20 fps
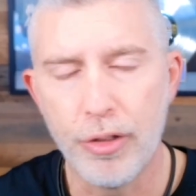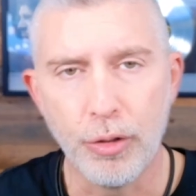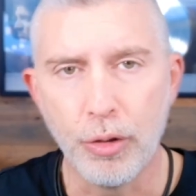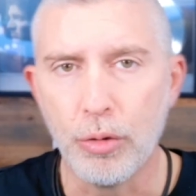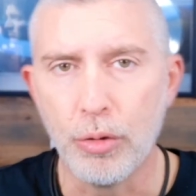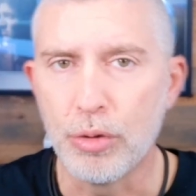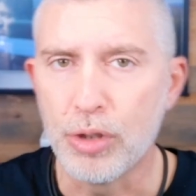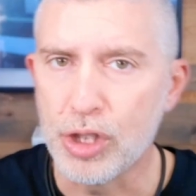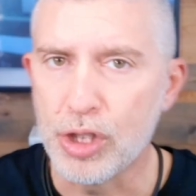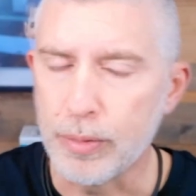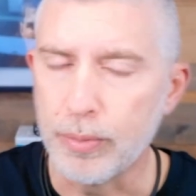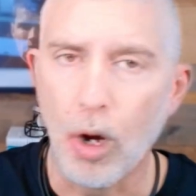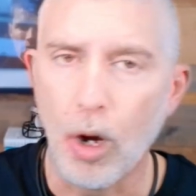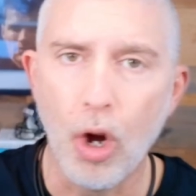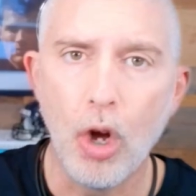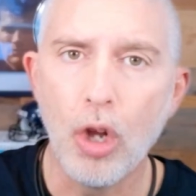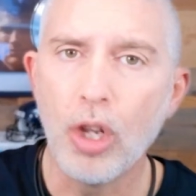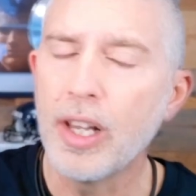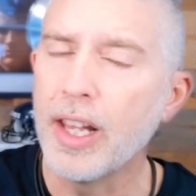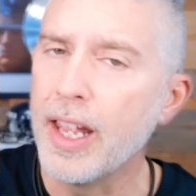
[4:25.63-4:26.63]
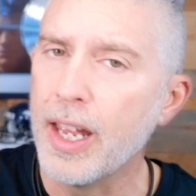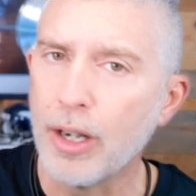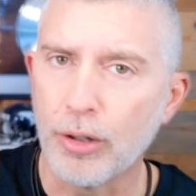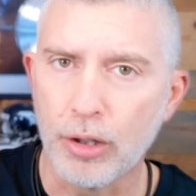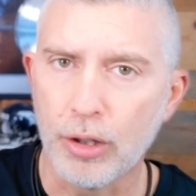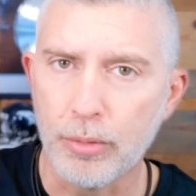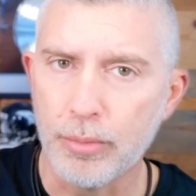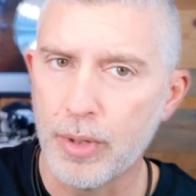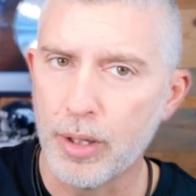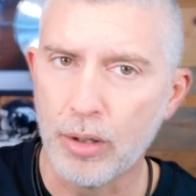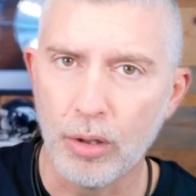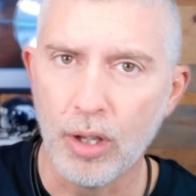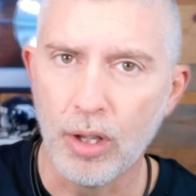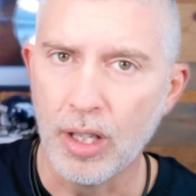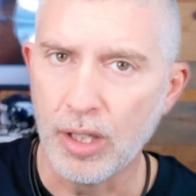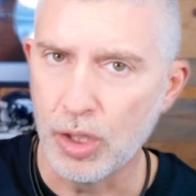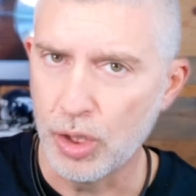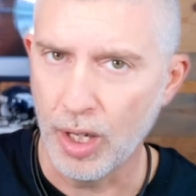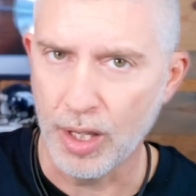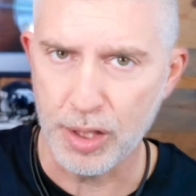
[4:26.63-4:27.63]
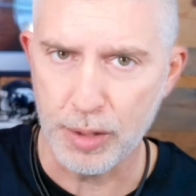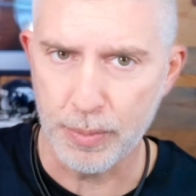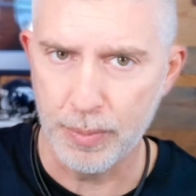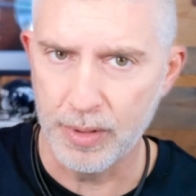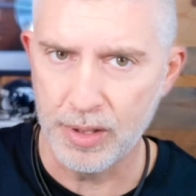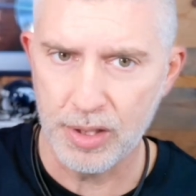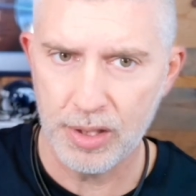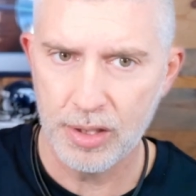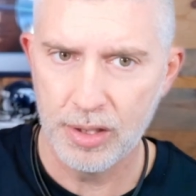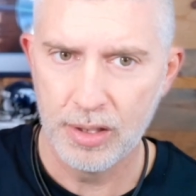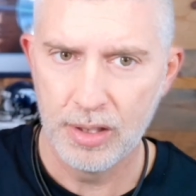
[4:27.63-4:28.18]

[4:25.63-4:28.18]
through small incremental adjustments.